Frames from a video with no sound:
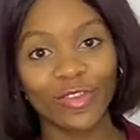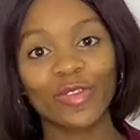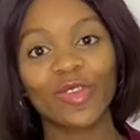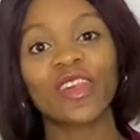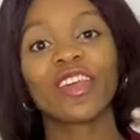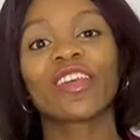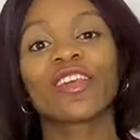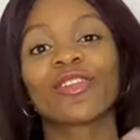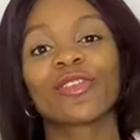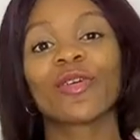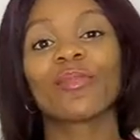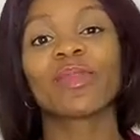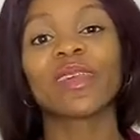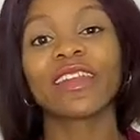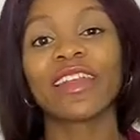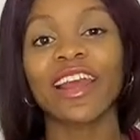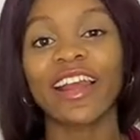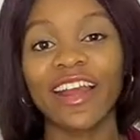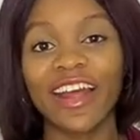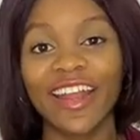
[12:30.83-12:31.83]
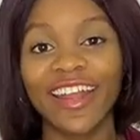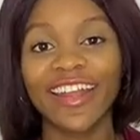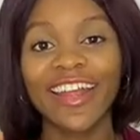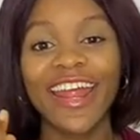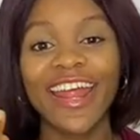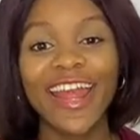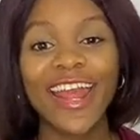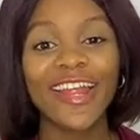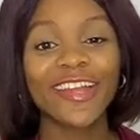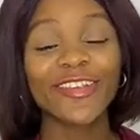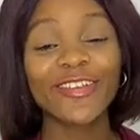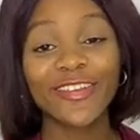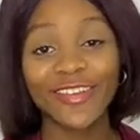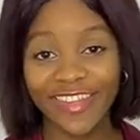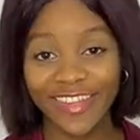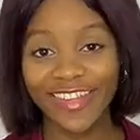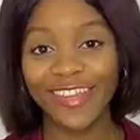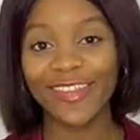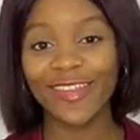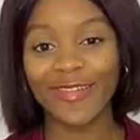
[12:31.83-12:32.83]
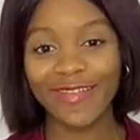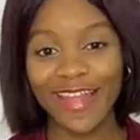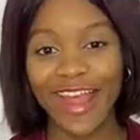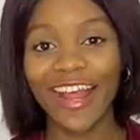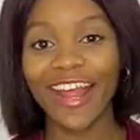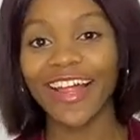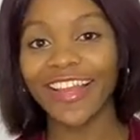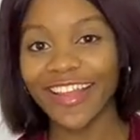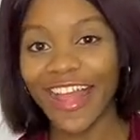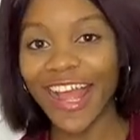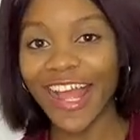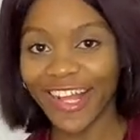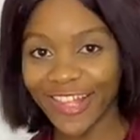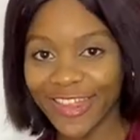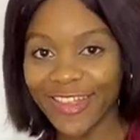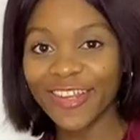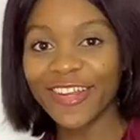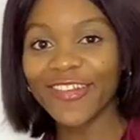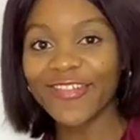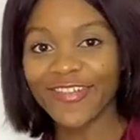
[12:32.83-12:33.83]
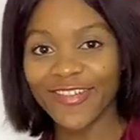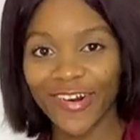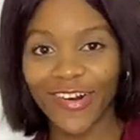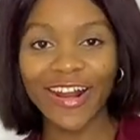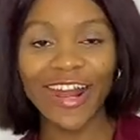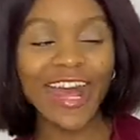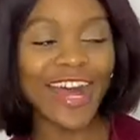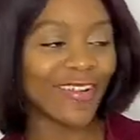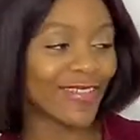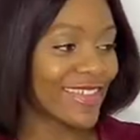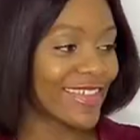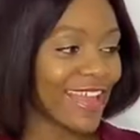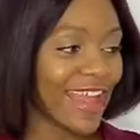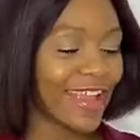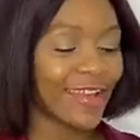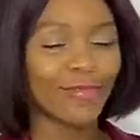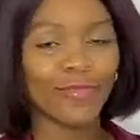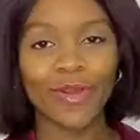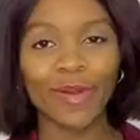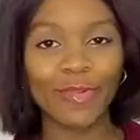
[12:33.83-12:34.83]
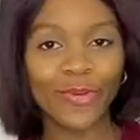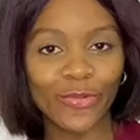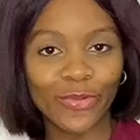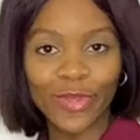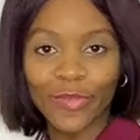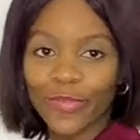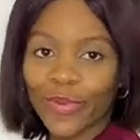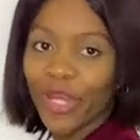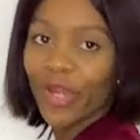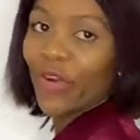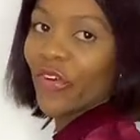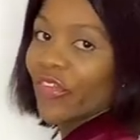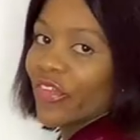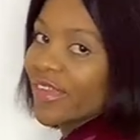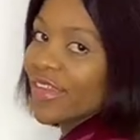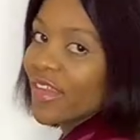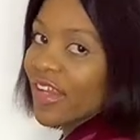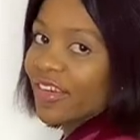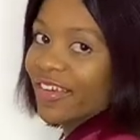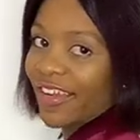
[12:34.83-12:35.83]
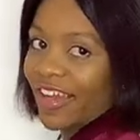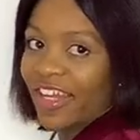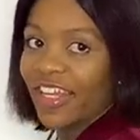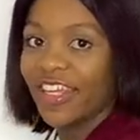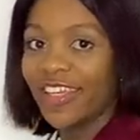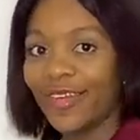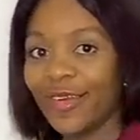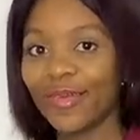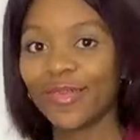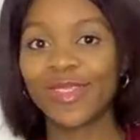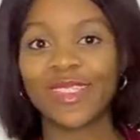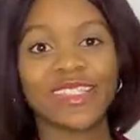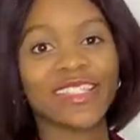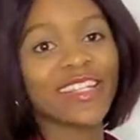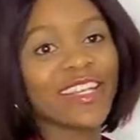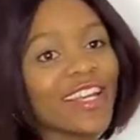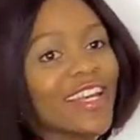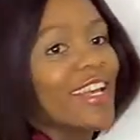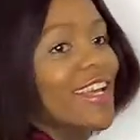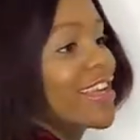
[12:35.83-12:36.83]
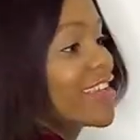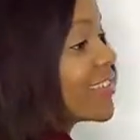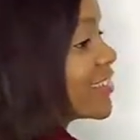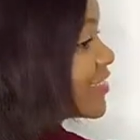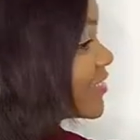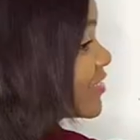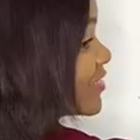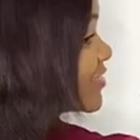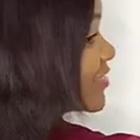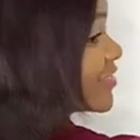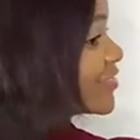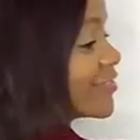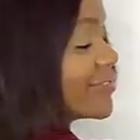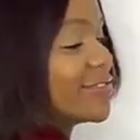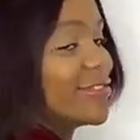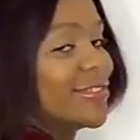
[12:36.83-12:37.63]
Do you yeah, think it's something I can? Do you think it's something I can actually rock outside? Probably with a pair of sandal heels, you